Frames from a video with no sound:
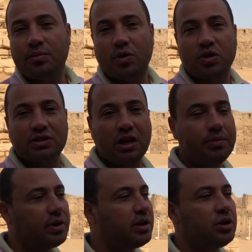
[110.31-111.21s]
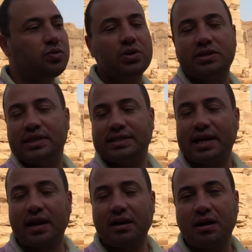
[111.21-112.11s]
because Lebanon, it was the
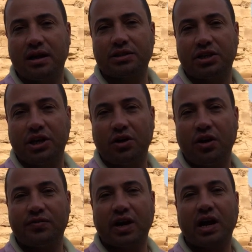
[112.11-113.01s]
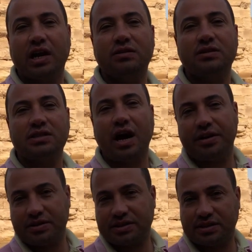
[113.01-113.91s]
second country of the god
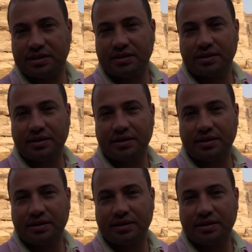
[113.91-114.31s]
Osiris.